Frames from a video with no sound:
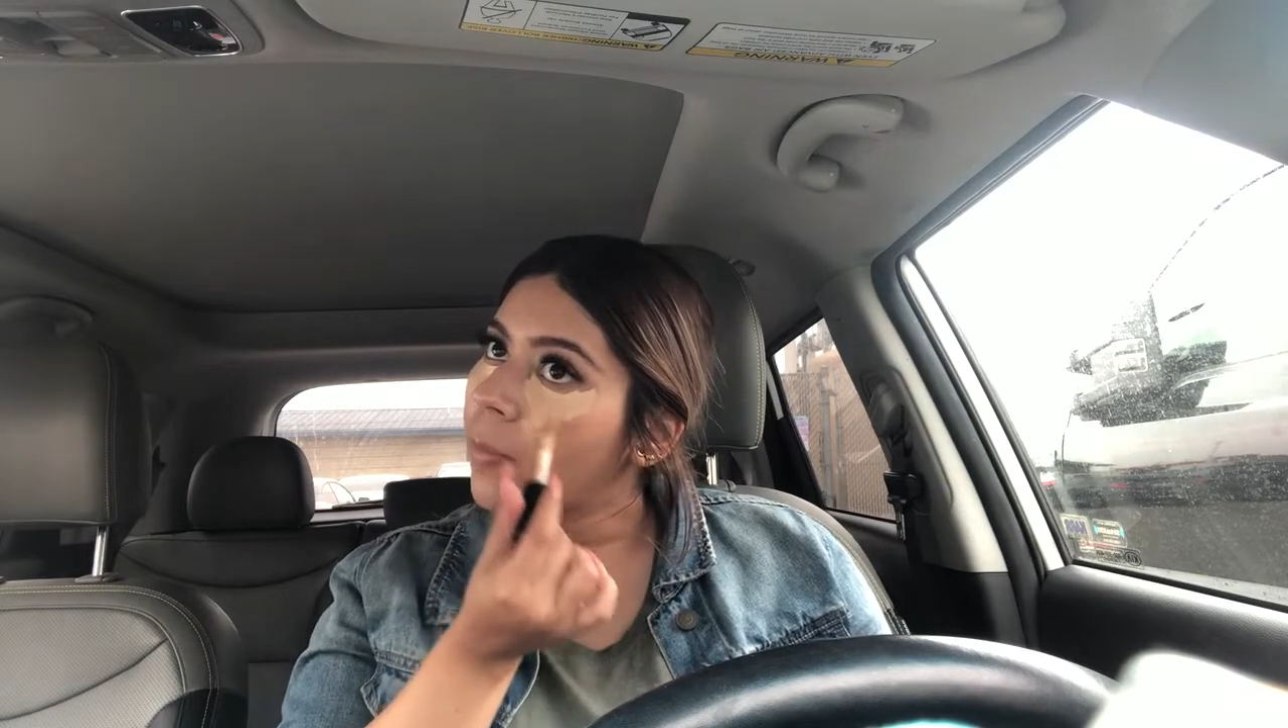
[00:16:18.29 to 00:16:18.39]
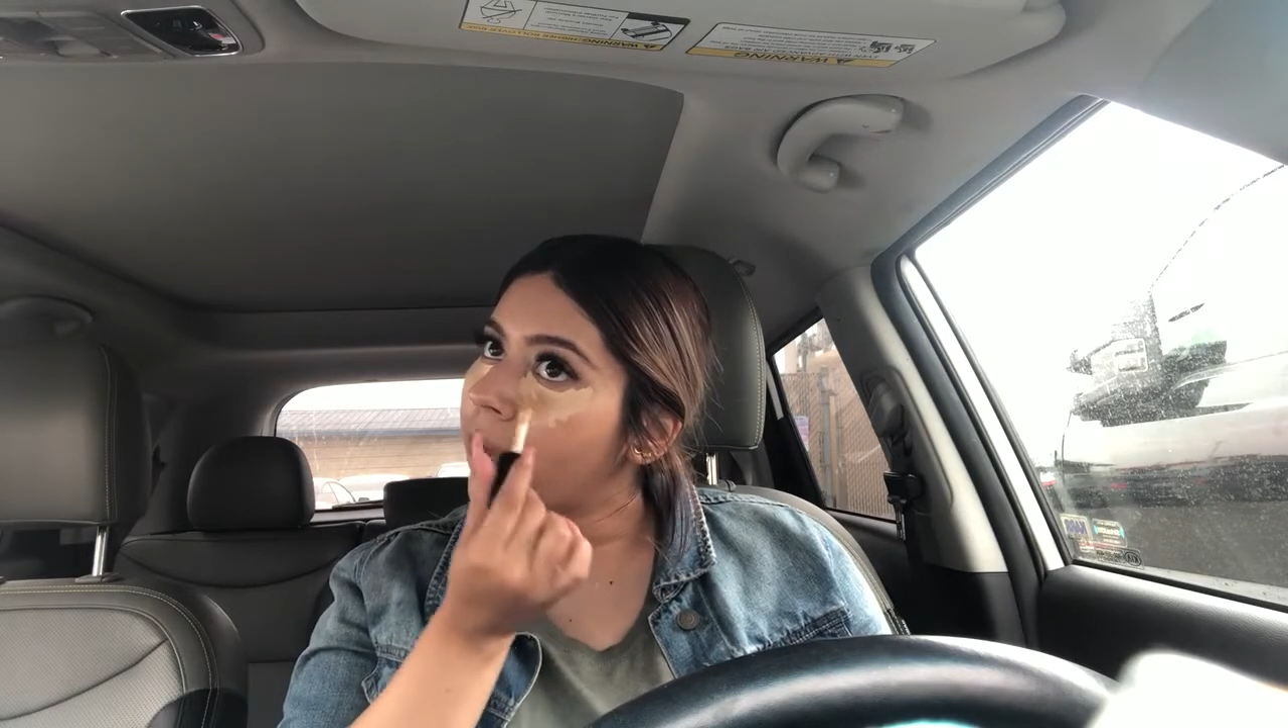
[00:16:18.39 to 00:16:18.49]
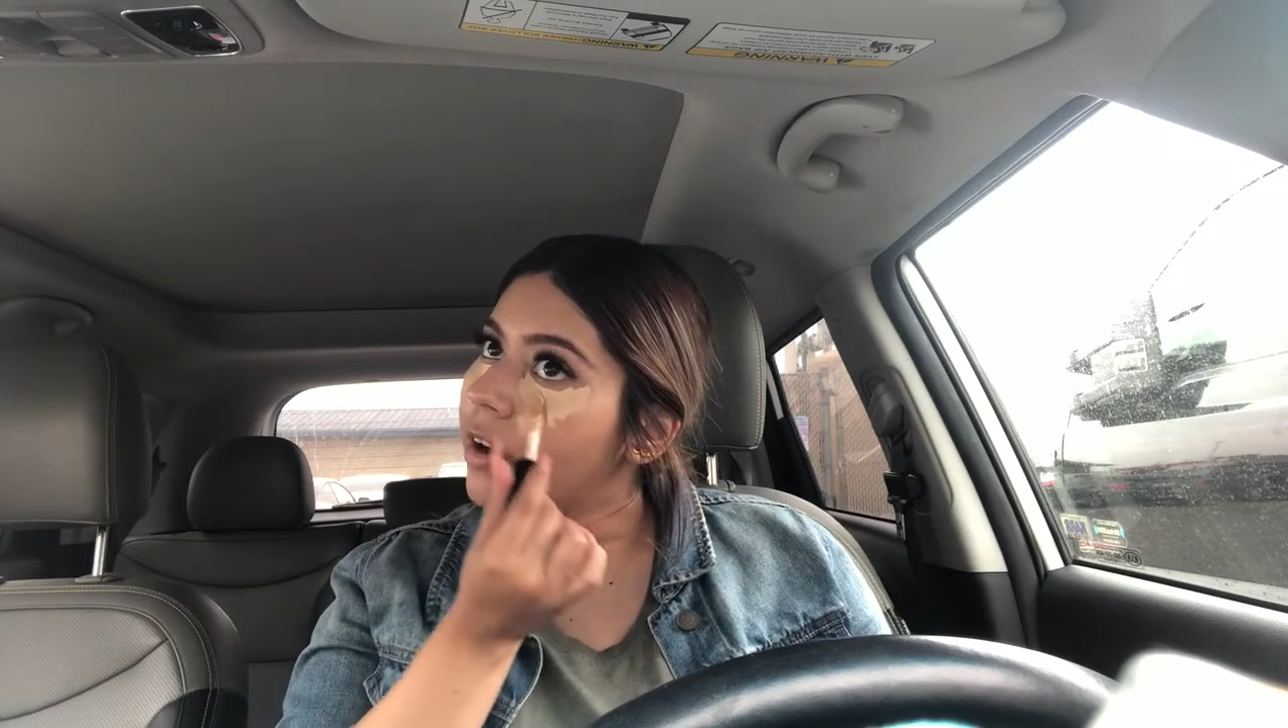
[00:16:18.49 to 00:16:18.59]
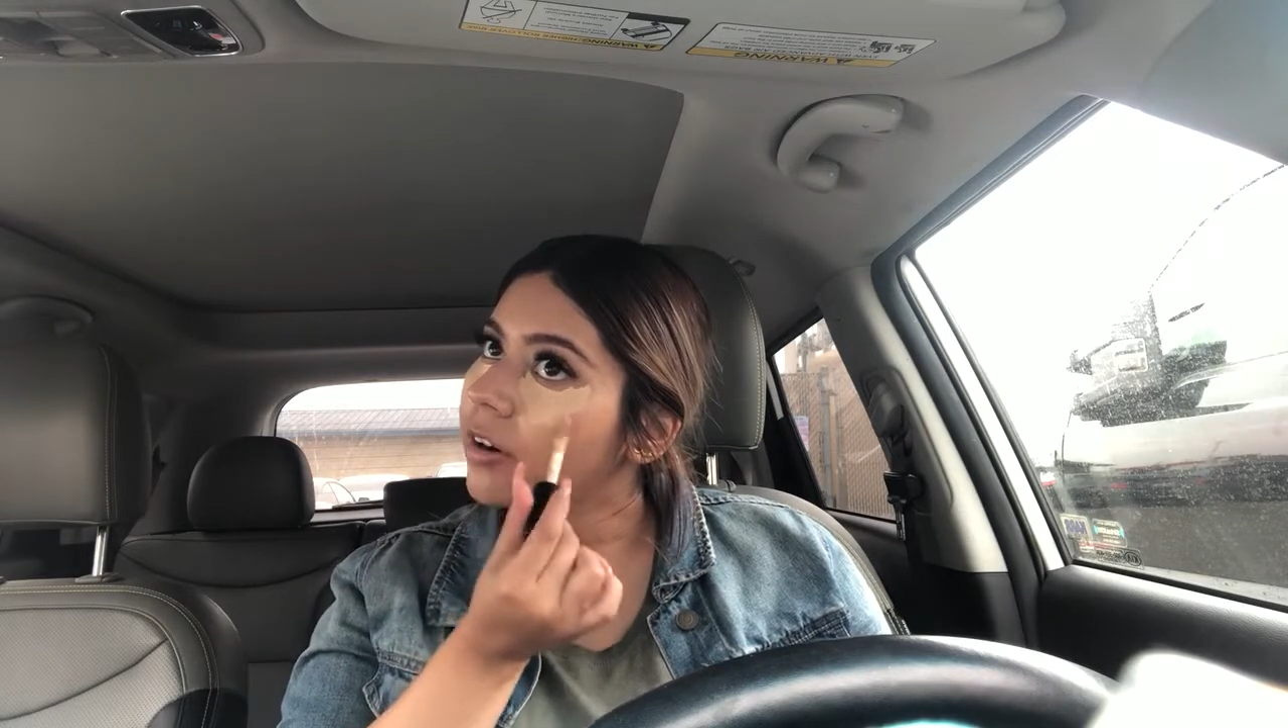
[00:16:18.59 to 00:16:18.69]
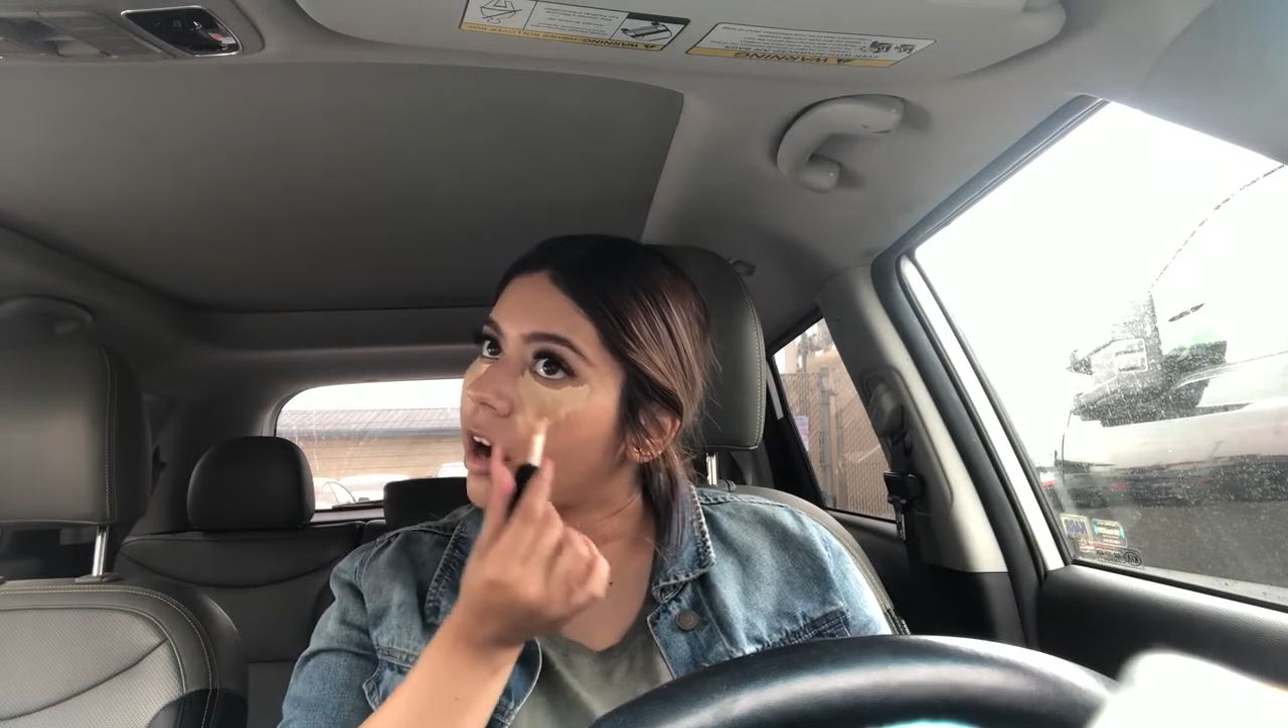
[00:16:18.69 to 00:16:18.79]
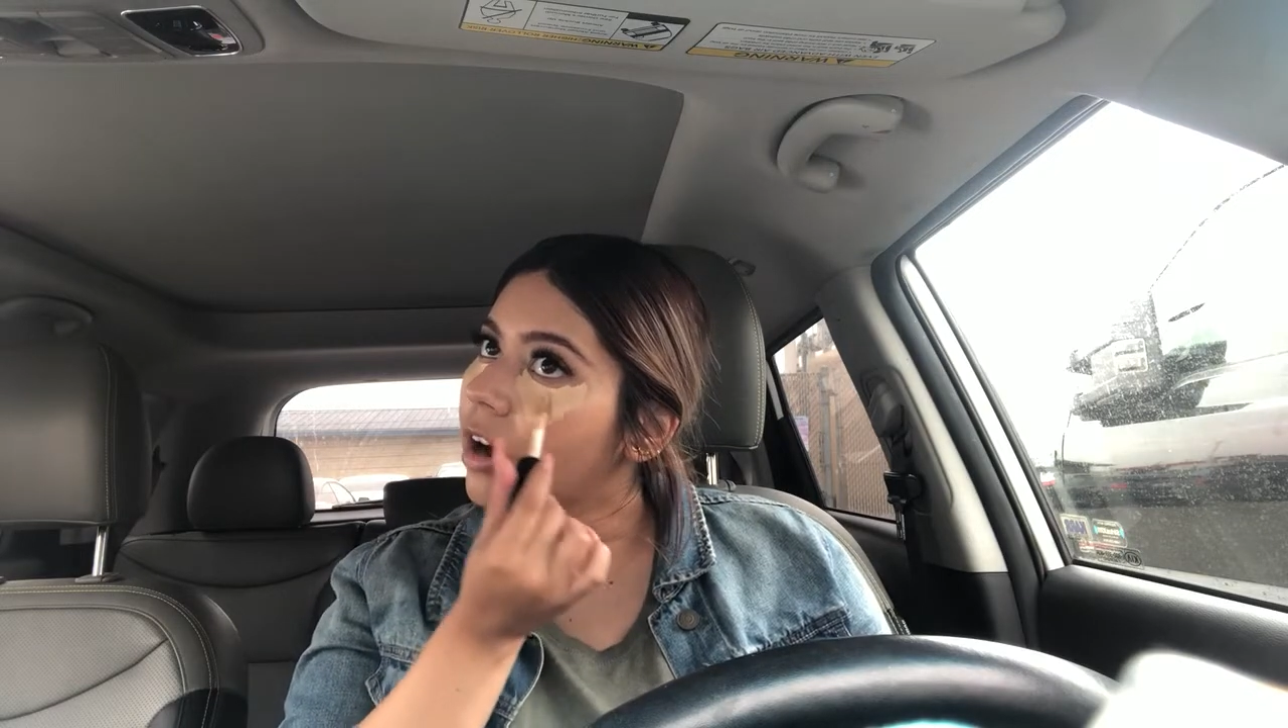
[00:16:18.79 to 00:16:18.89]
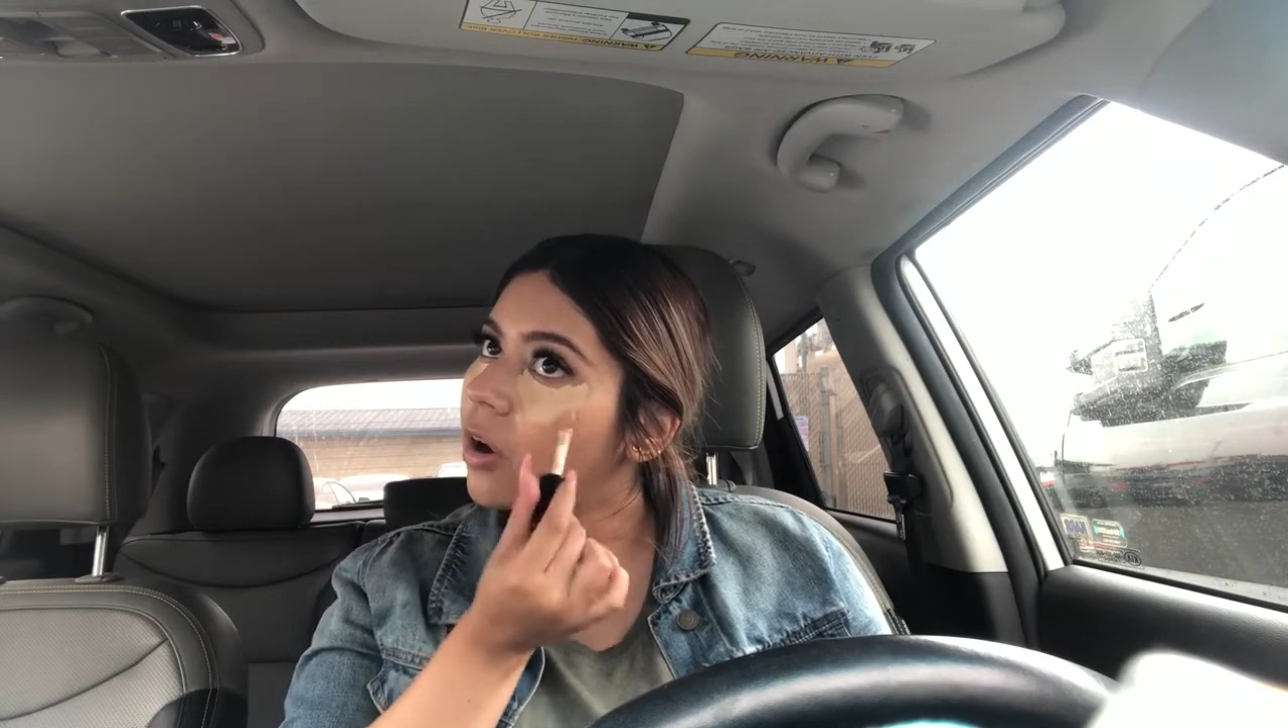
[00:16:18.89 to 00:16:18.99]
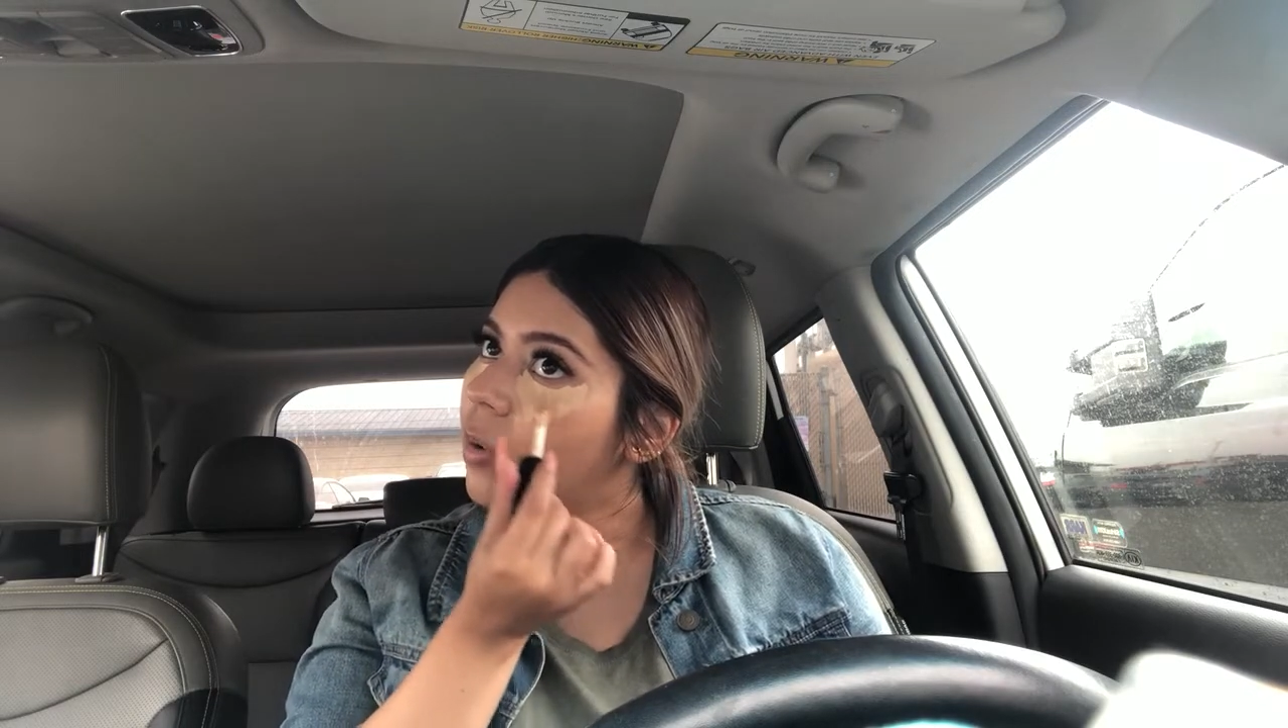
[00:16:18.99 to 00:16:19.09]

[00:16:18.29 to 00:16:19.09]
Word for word: way or not